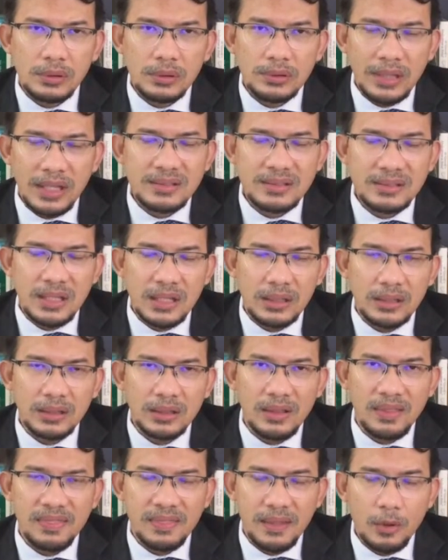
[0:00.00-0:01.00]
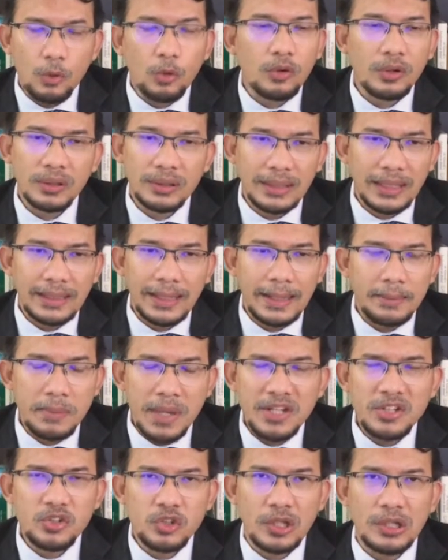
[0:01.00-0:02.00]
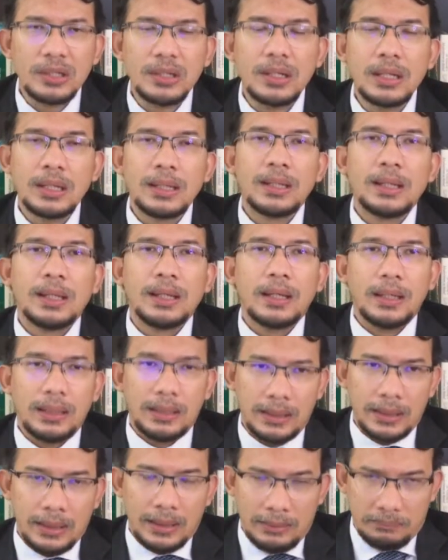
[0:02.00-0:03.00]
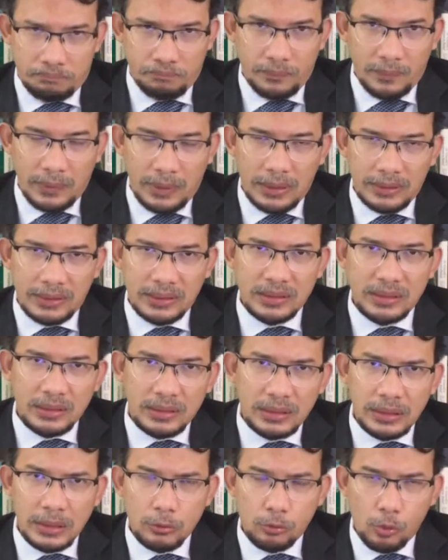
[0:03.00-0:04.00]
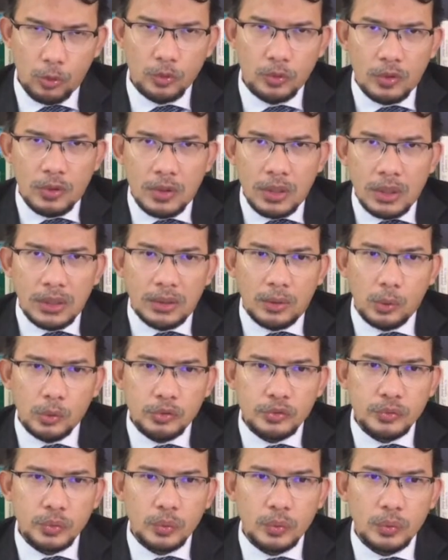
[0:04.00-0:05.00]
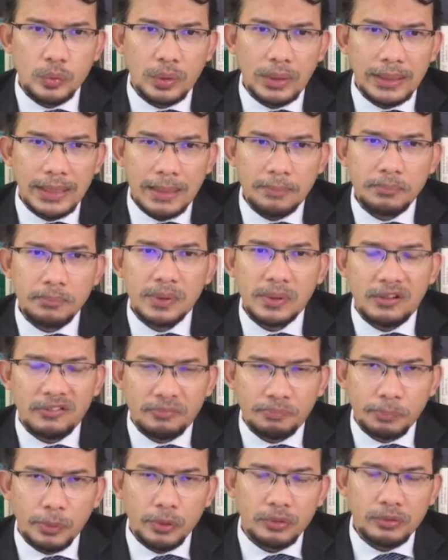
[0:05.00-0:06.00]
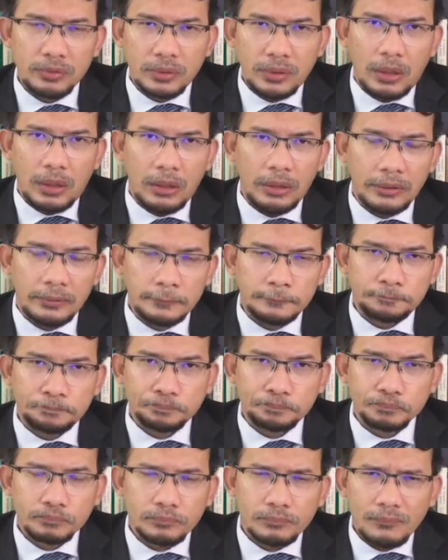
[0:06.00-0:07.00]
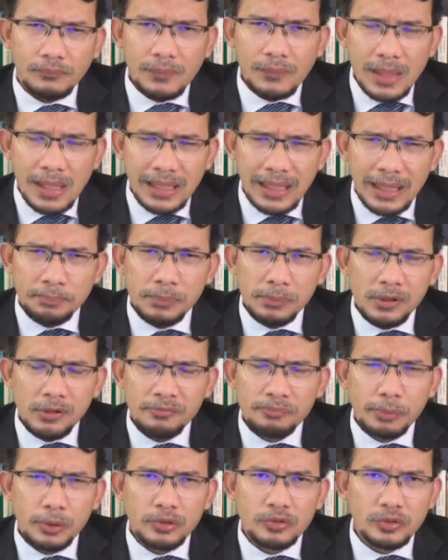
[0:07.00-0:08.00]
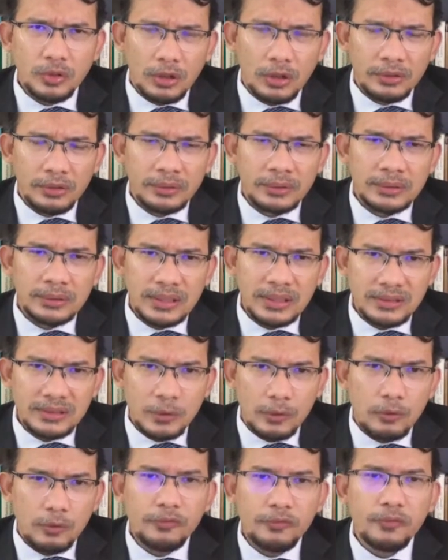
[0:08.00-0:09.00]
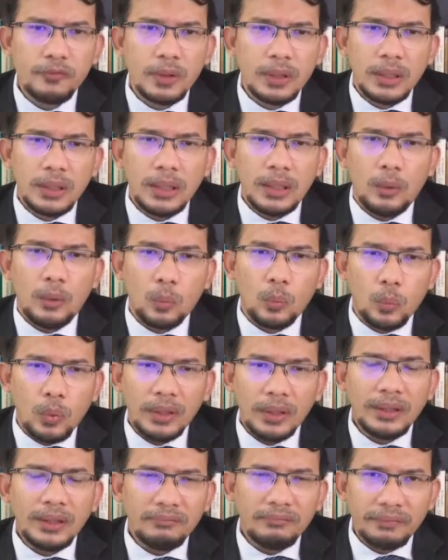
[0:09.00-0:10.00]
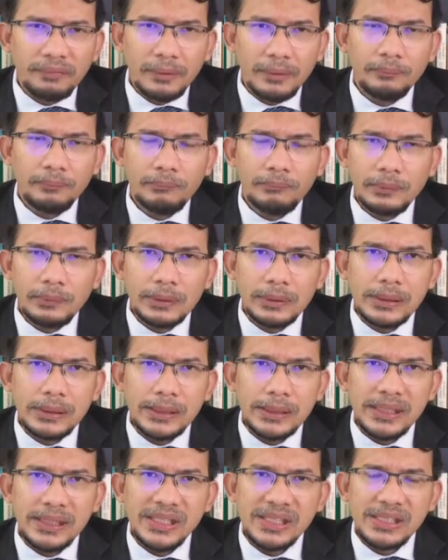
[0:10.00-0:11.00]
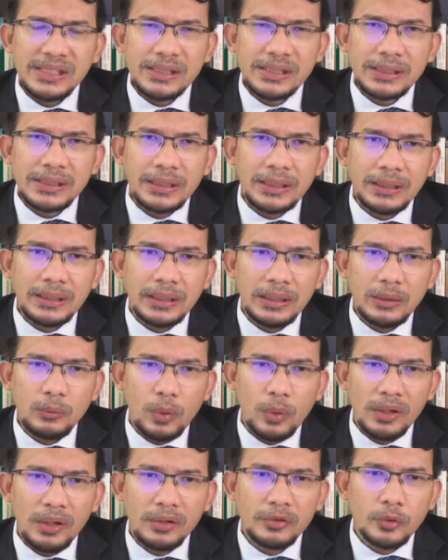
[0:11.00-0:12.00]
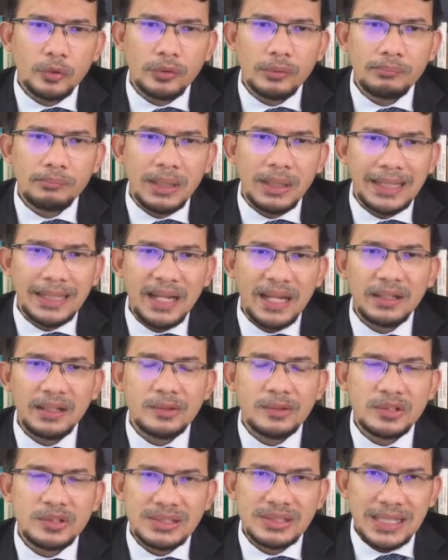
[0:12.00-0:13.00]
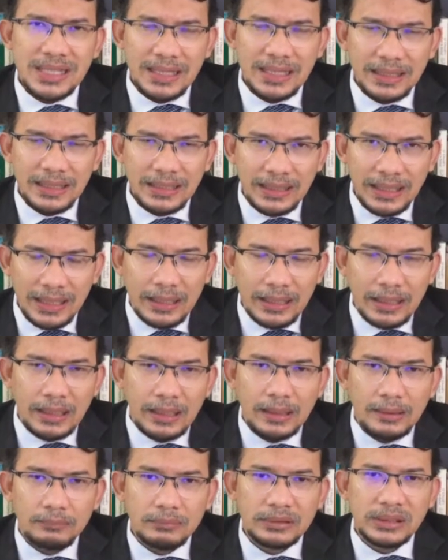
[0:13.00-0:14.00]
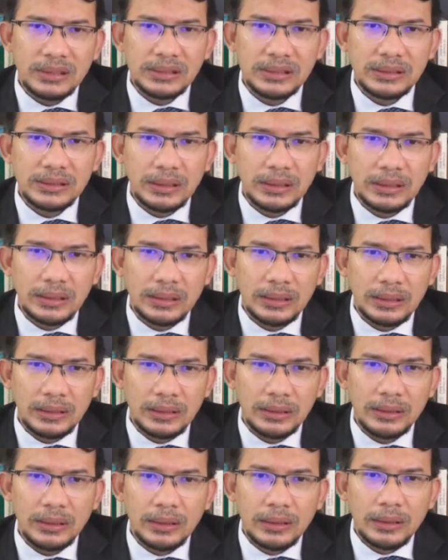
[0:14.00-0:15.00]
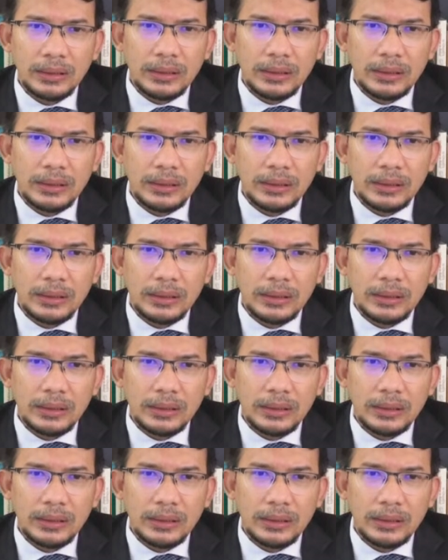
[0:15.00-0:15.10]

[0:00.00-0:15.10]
tasting, the zawq that I mentioned, I think he wrote also a number of books on tasawwuf. One of them is the well-known Madarijus Salikin, which is an